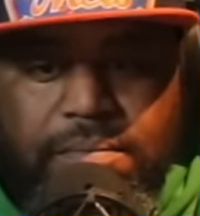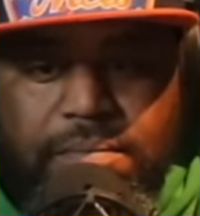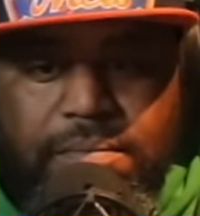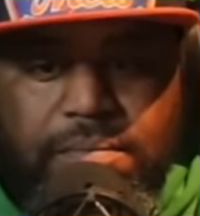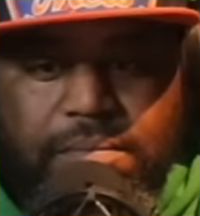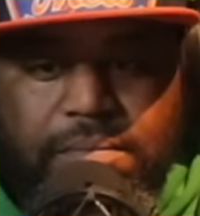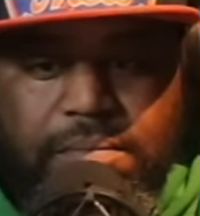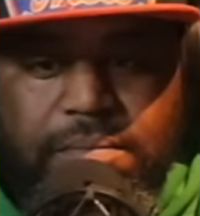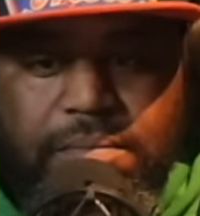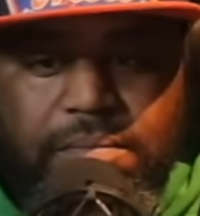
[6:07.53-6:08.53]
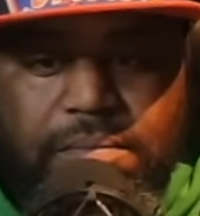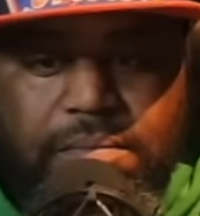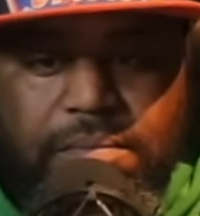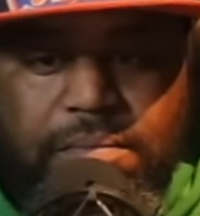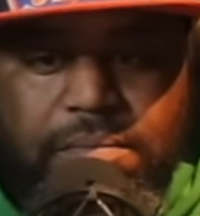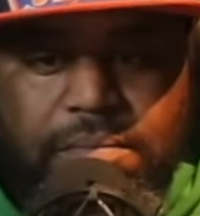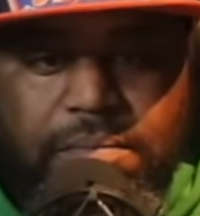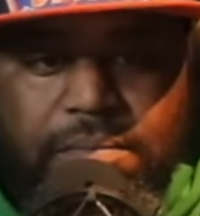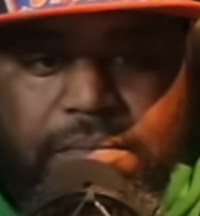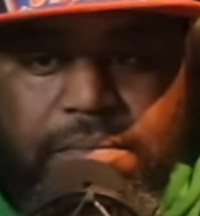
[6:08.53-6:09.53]

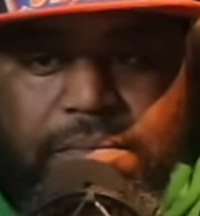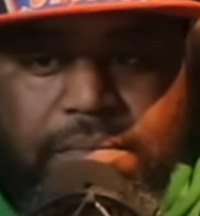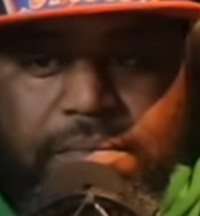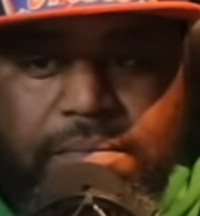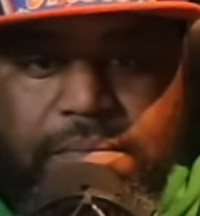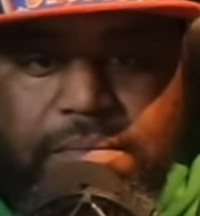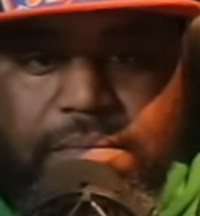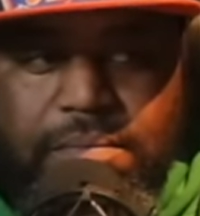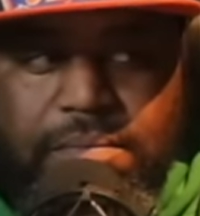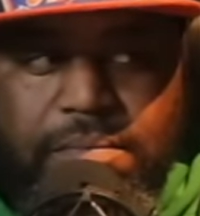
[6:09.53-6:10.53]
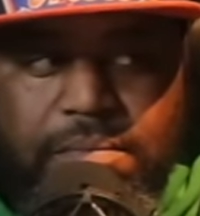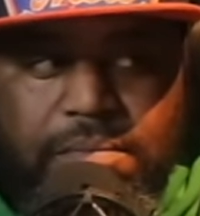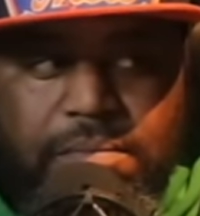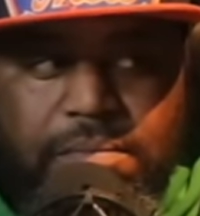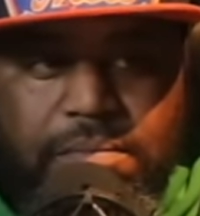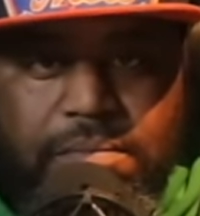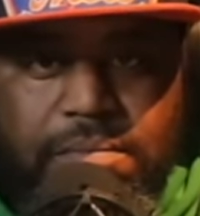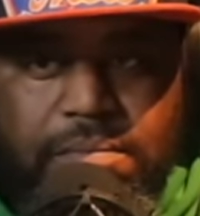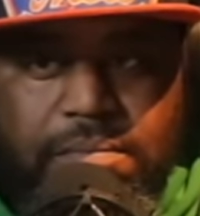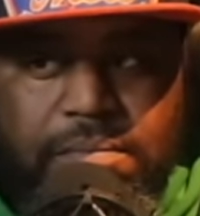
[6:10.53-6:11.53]

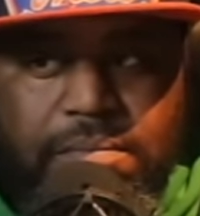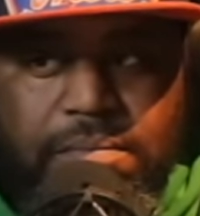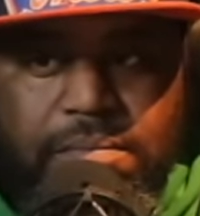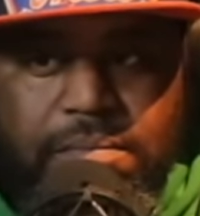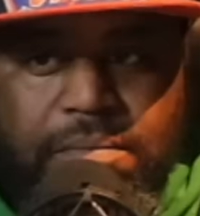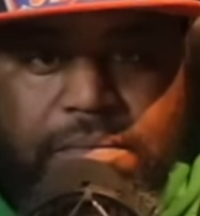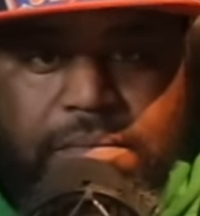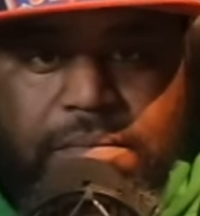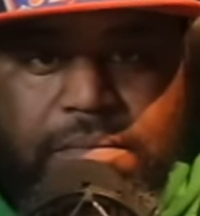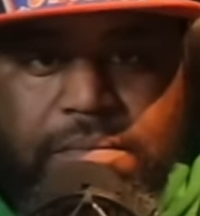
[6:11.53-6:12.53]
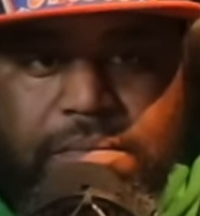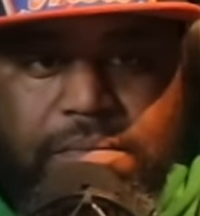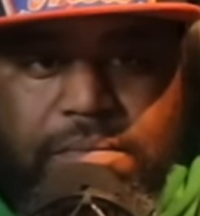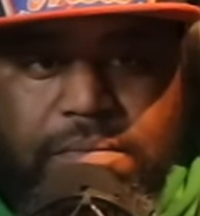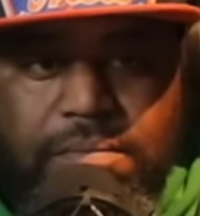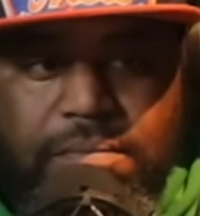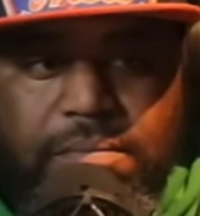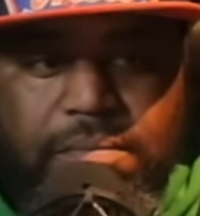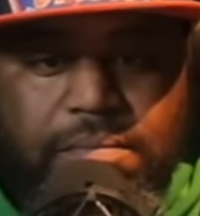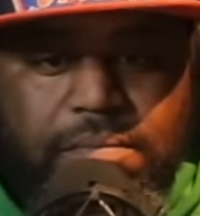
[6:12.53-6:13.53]

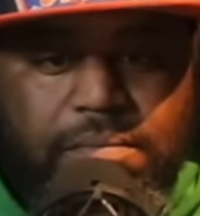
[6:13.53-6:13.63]
(not speaking)